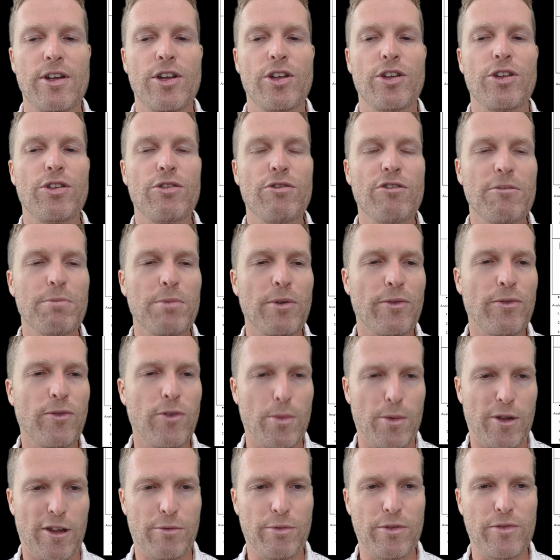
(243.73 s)
use
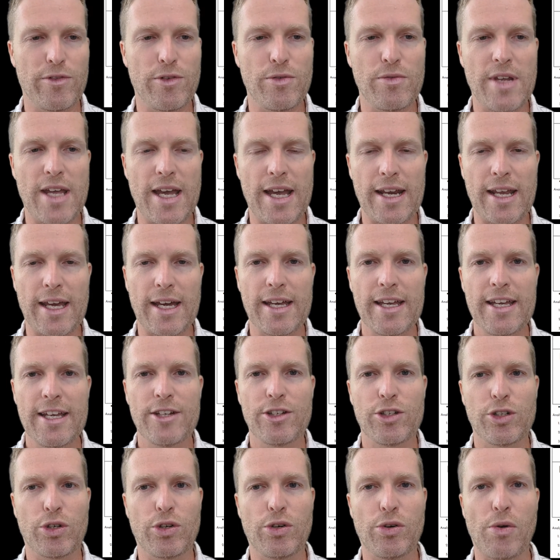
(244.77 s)
performance review data
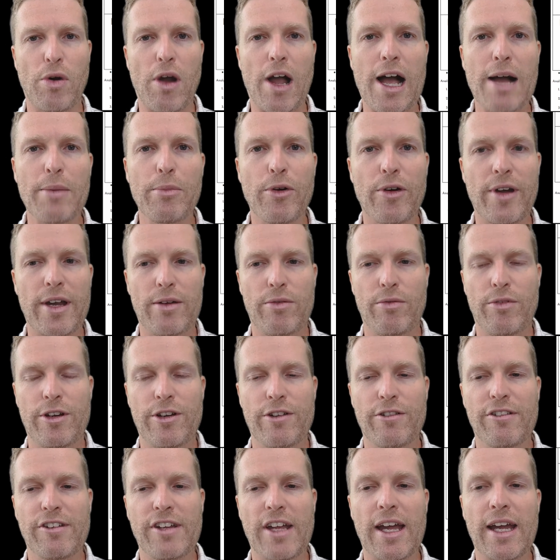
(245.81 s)
to corroborate what
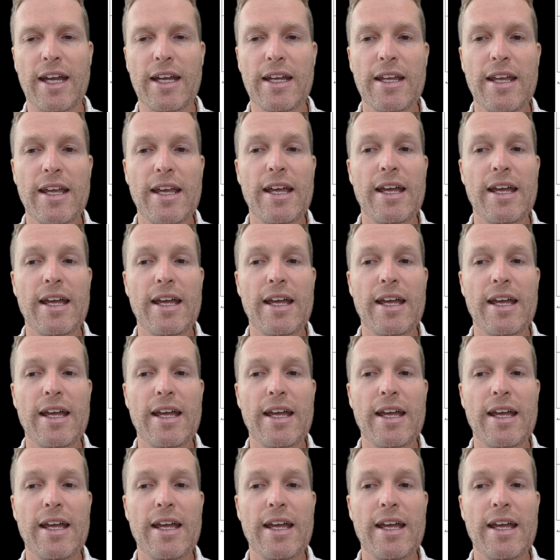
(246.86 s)
you're saying,